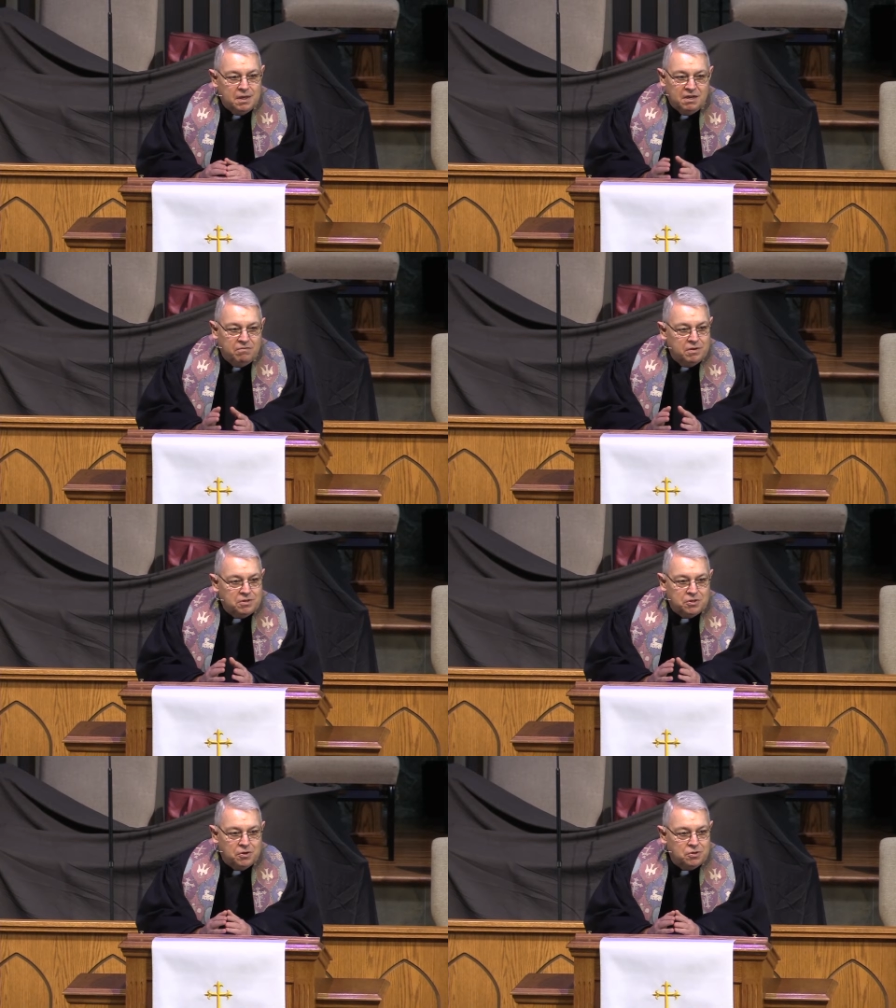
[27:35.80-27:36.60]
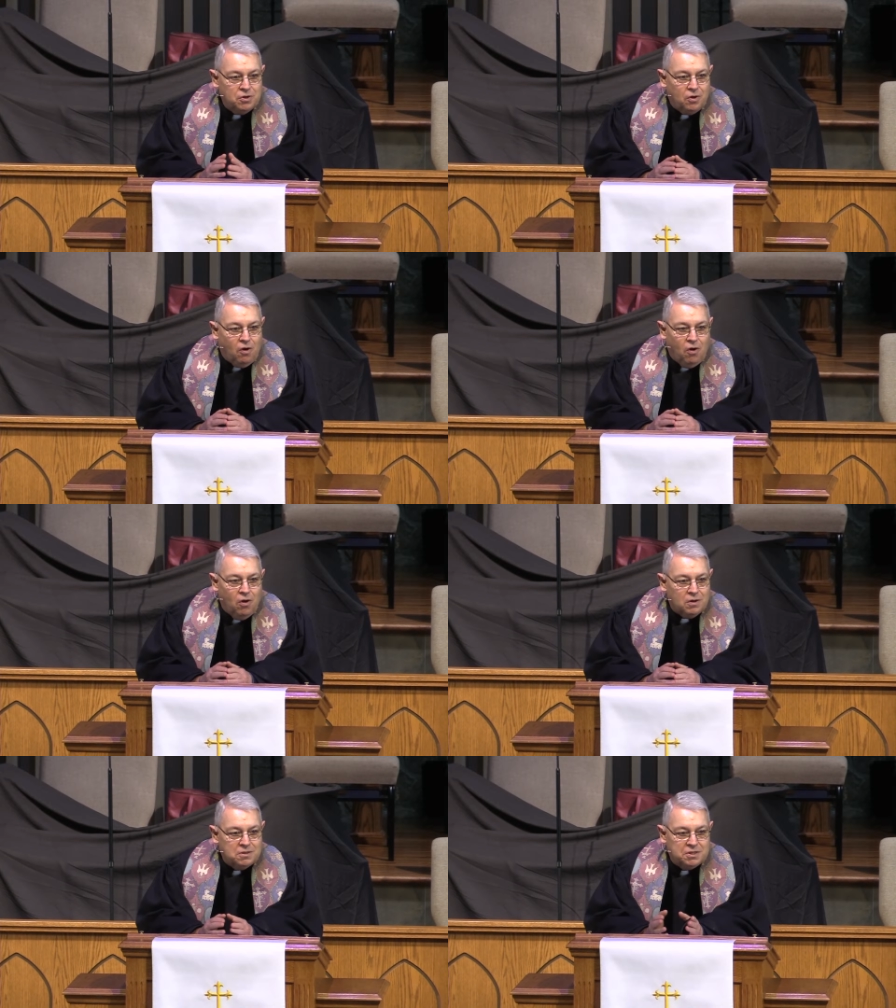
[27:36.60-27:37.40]
give this church a
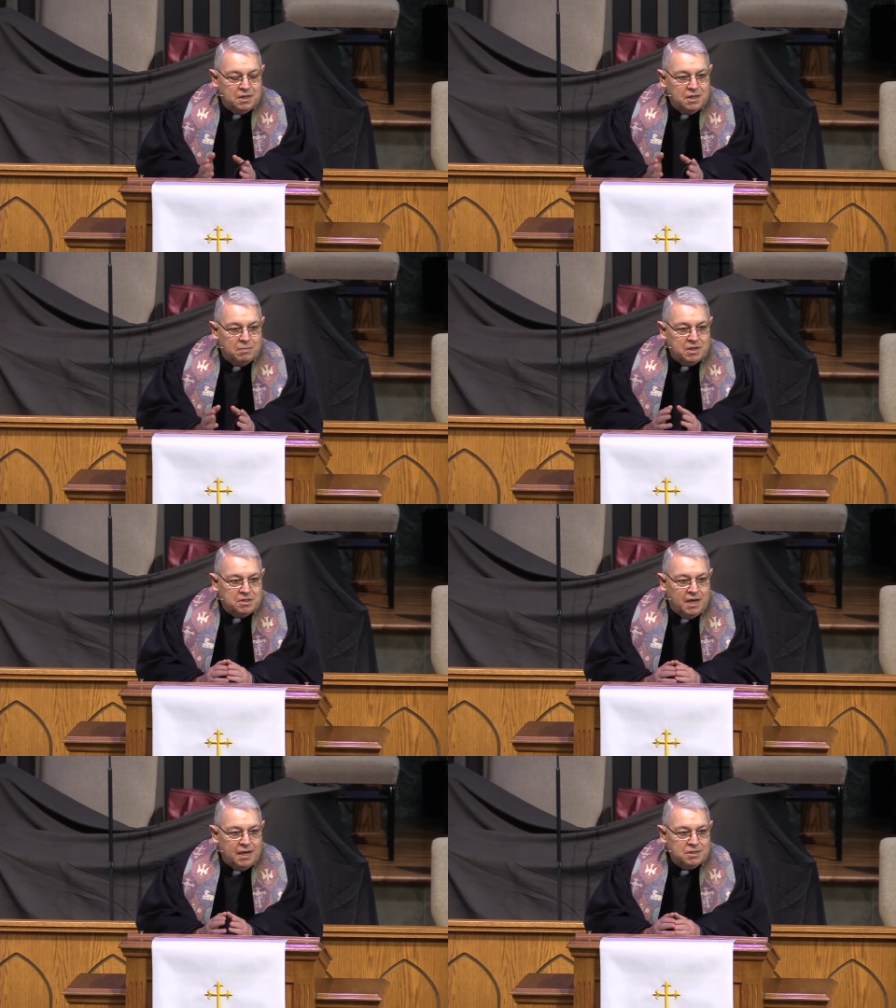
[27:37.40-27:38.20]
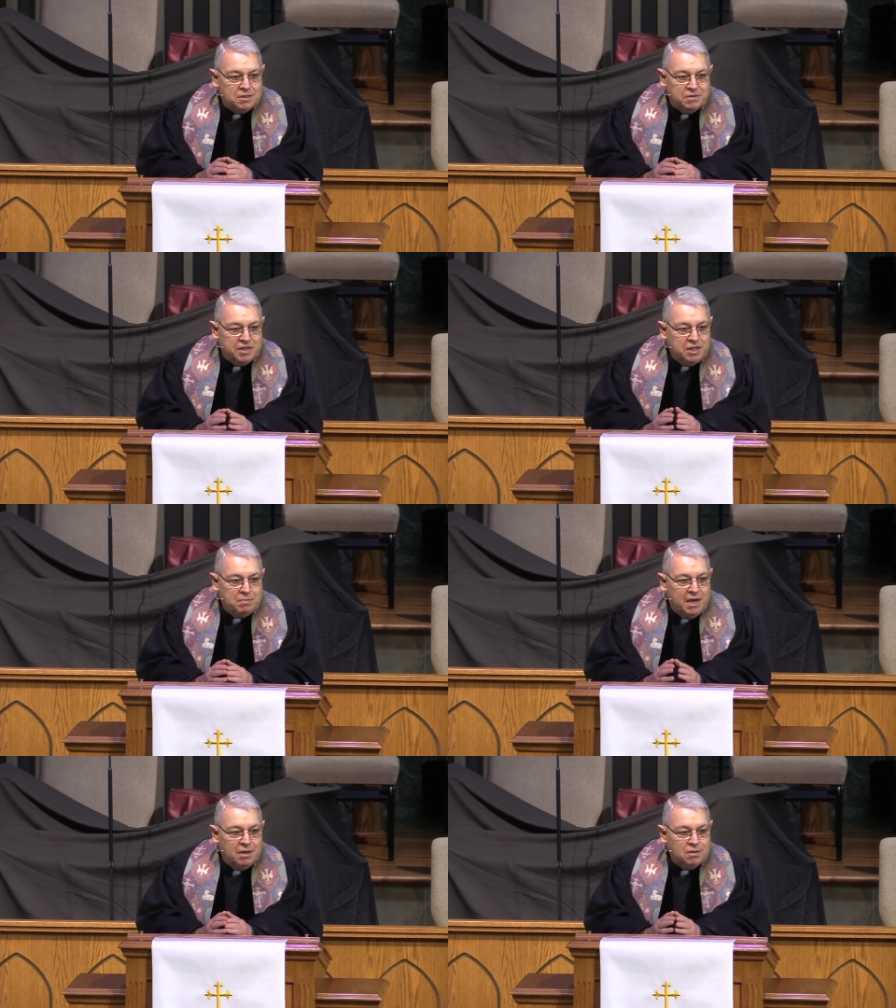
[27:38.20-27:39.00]
call or send them a text or
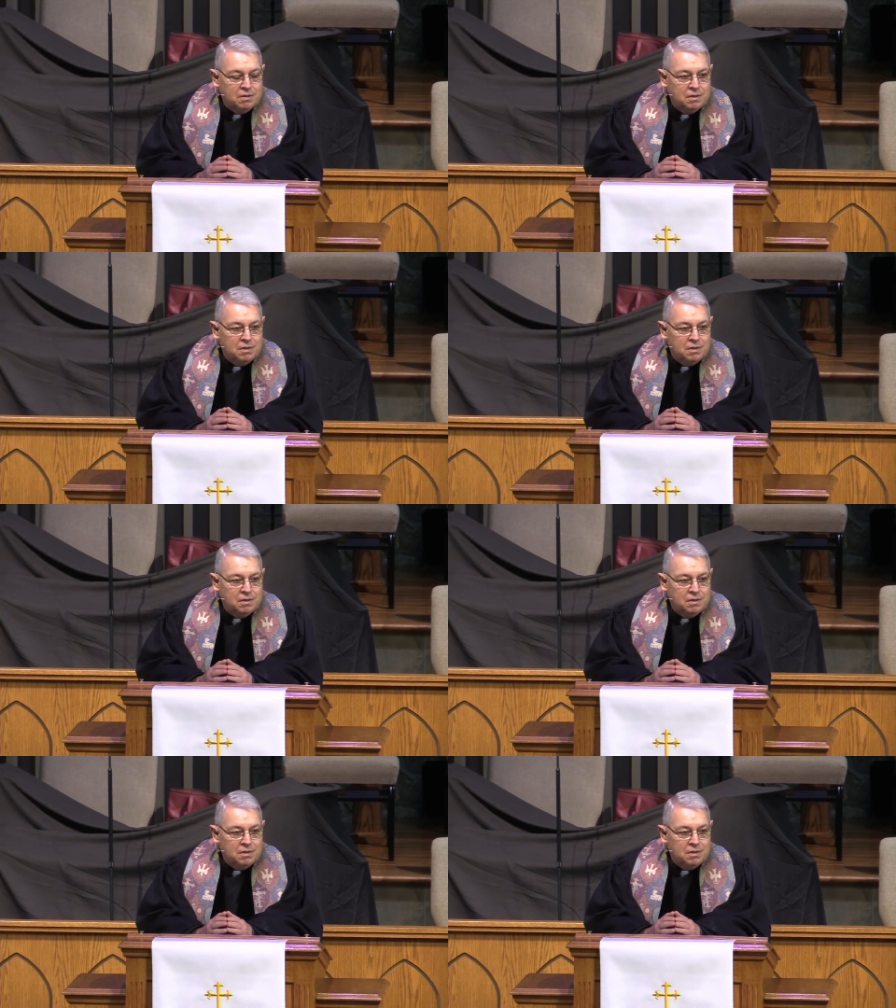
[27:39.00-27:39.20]
email